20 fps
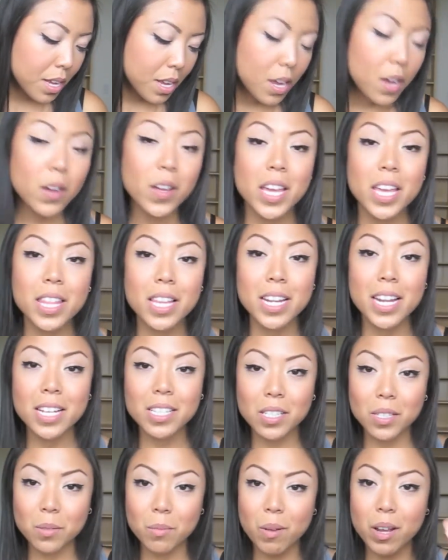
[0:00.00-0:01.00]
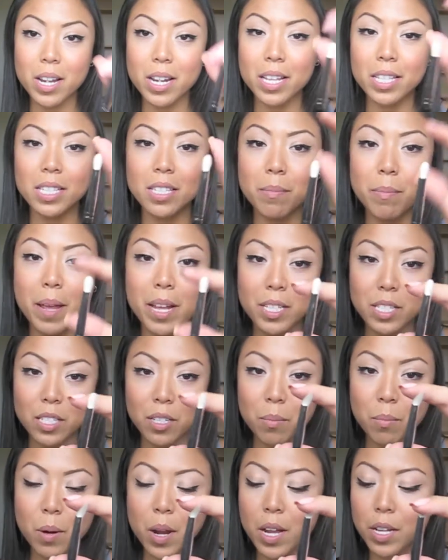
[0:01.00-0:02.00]
Okay, the next one is the
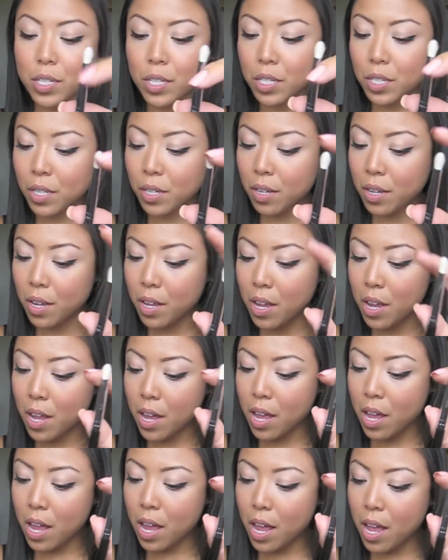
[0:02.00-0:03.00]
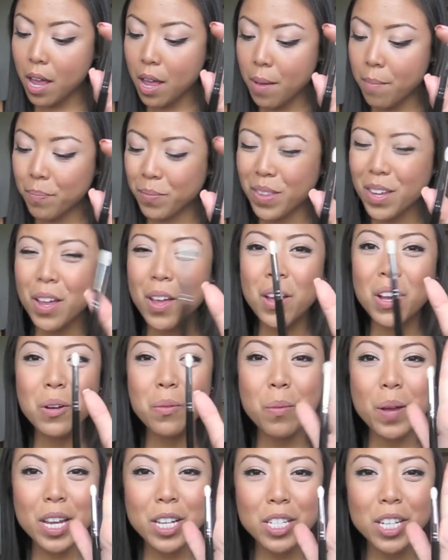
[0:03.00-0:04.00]
pencil brush,
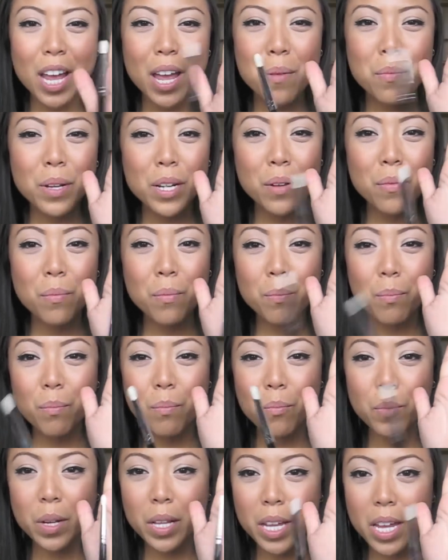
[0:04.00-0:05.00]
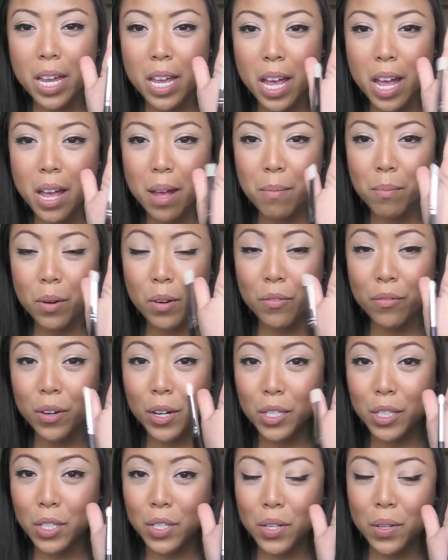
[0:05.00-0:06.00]
which I wouldn't really
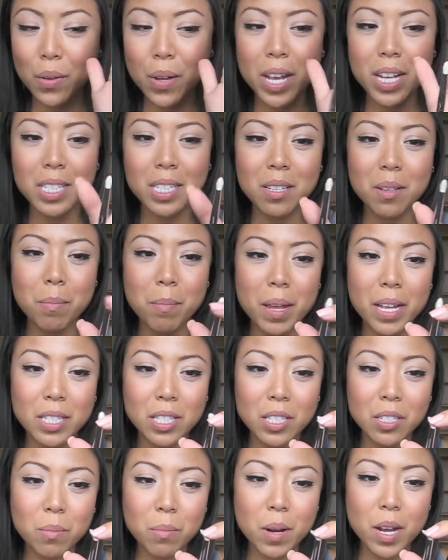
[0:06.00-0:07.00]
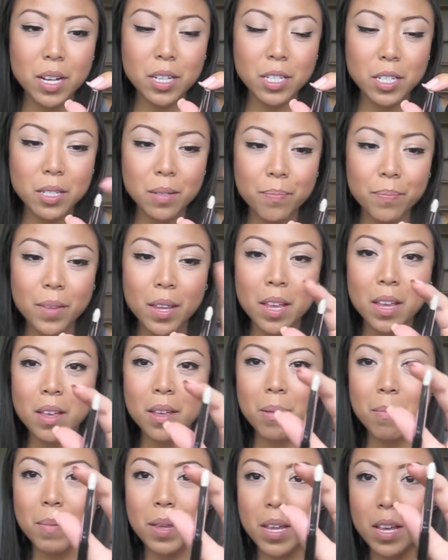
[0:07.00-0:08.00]
refer to as a pencil brush,
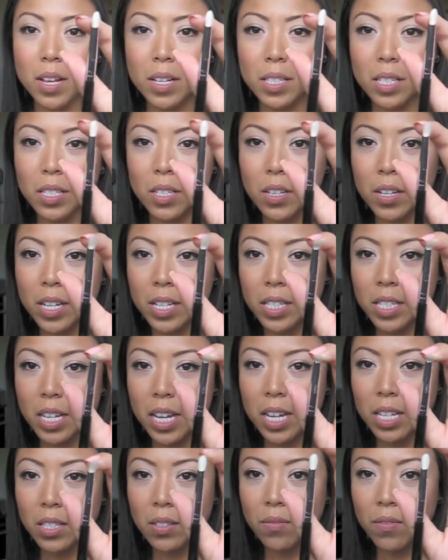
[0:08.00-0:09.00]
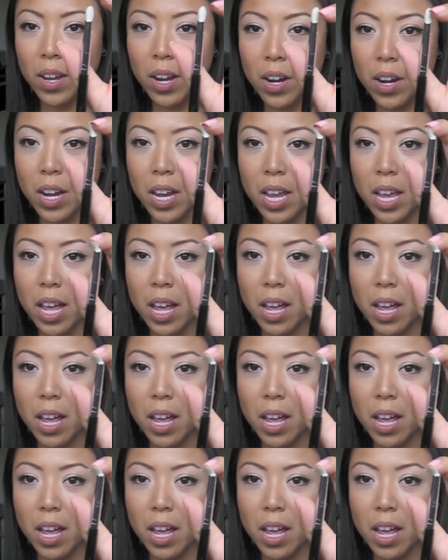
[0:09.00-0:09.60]
because as you can see, it's very